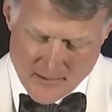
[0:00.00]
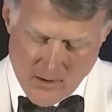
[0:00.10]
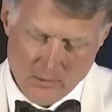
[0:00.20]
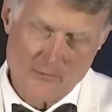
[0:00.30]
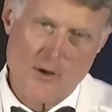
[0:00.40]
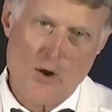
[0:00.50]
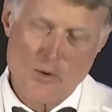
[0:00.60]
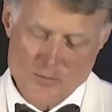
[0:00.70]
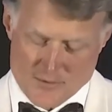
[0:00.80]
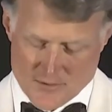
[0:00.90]
all of the
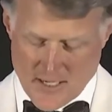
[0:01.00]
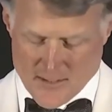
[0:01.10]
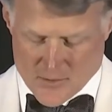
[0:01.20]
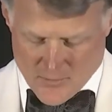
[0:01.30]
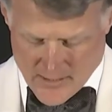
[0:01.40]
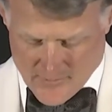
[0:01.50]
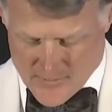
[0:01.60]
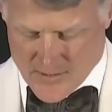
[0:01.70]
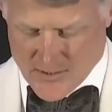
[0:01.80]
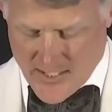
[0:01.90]
hopes and
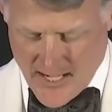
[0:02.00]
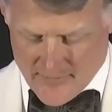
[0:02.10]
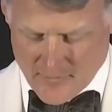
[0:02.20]
dreams she had